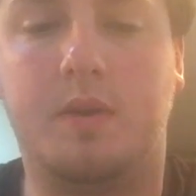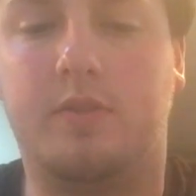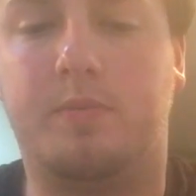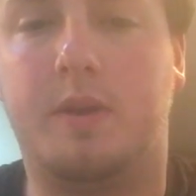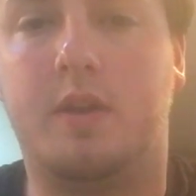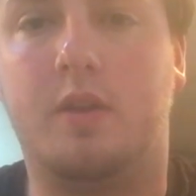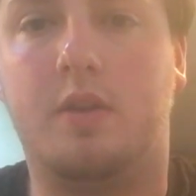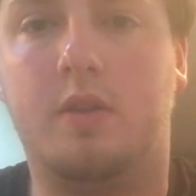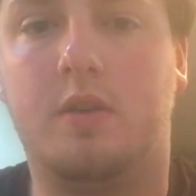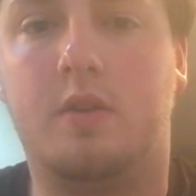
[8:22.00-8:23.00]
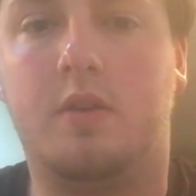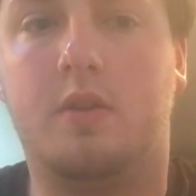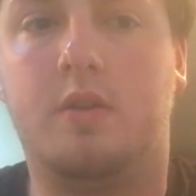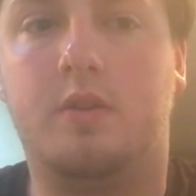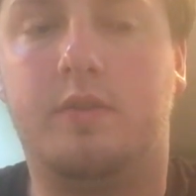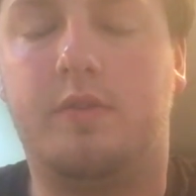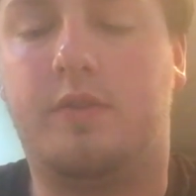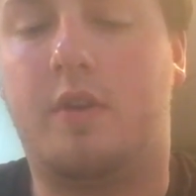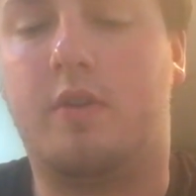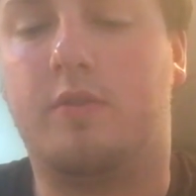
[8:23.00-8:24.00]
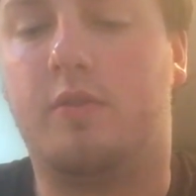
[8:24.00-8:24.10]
Bespin. Sauron.